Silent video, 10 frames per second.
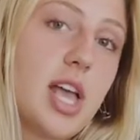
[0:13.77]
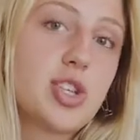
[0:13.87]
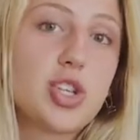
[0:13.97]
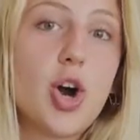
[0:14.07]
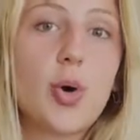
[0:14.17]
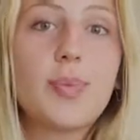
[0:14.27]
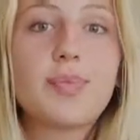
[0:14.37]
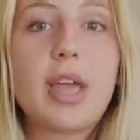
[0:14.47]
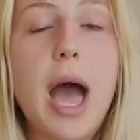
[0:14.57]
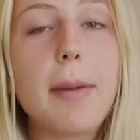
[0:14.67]
So
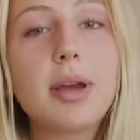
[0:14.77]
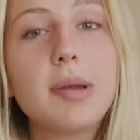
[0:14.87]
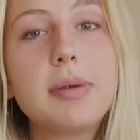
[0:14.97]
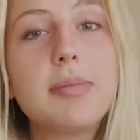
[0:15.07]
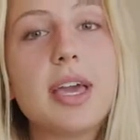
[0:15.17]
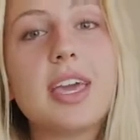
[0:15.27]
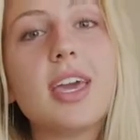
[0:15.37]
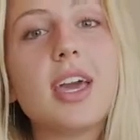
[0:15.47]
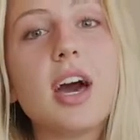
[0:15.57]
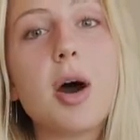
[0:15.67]
I'm going to be
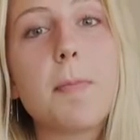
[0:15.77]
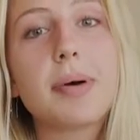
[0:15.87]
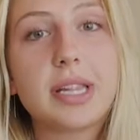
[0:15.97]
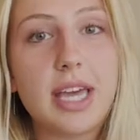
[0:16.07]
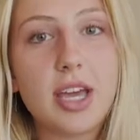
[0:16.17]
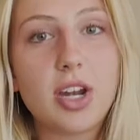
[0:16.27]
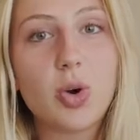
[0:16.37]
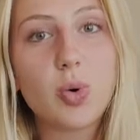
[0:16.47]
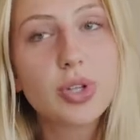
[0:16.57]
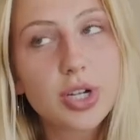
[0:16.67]
making a plant
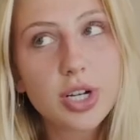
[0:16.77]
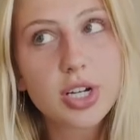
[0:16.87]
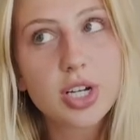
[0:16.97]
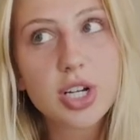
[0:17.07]
holder.